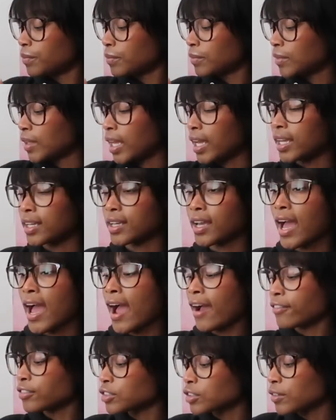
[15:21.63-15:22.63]
like,
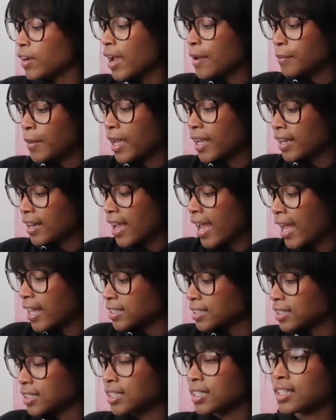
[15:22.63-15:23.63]
after I made it, I
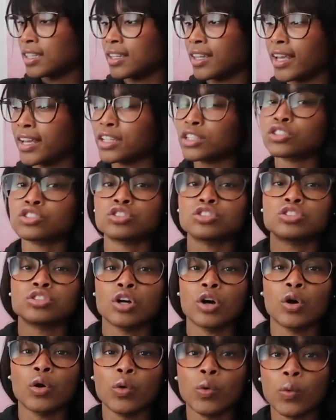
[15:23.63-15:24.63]
had to like
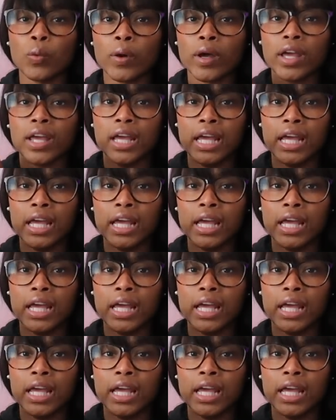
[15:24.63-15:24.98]
sew